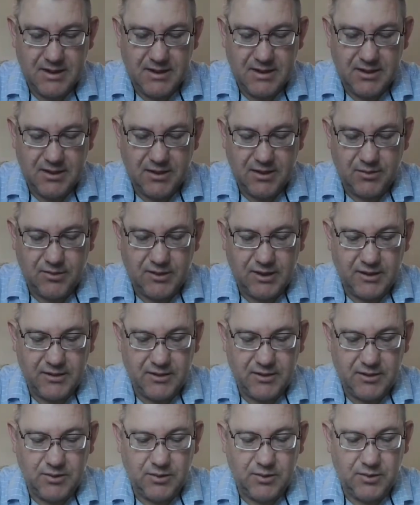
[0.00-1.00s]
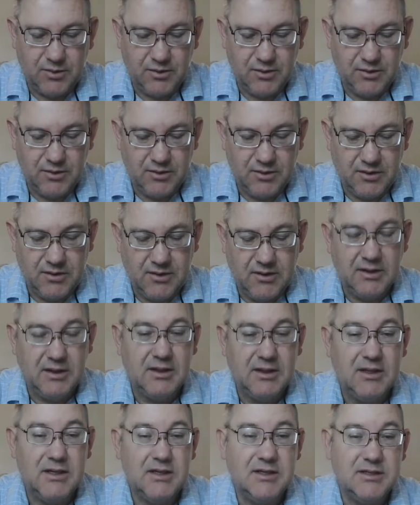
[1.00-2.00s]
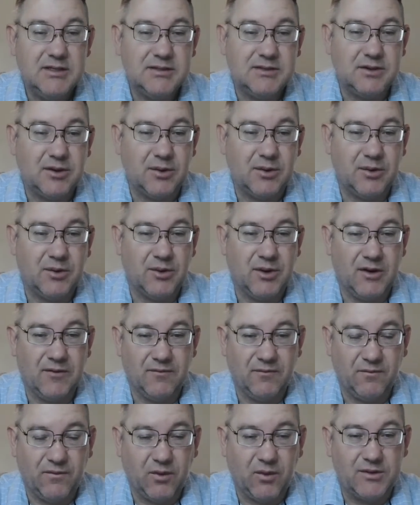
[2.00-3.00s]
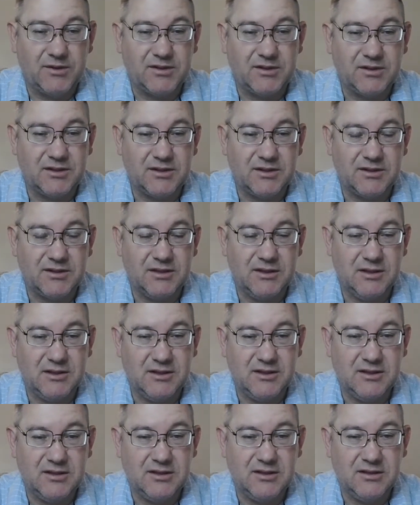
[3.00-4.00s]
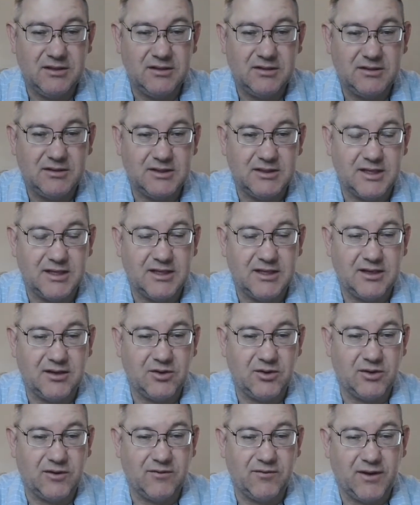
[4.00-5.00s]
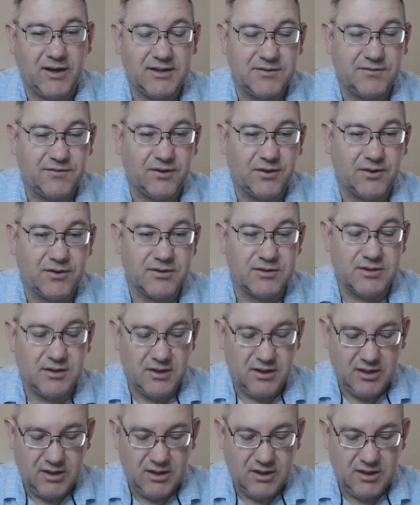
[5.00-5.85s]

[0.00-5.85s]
No can do. So unfortunately, she didn't get good advice first.